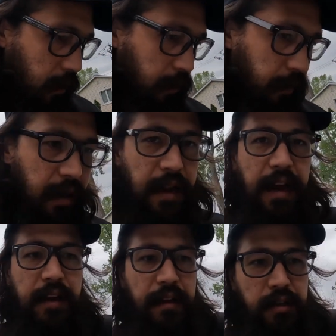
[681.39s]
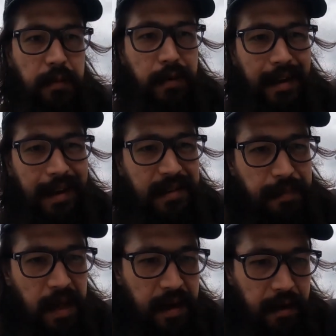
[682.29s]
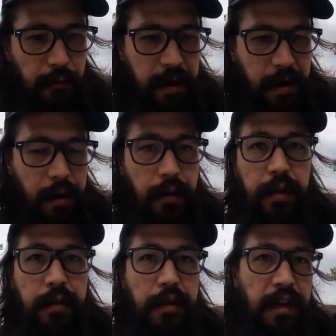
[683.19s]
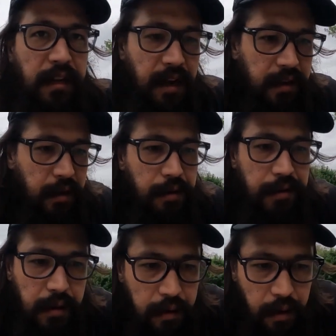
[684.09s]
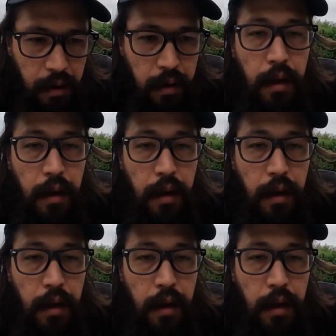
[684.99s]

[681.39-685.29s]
So you got a 9-inch 28 spline rear with 389 gears in there.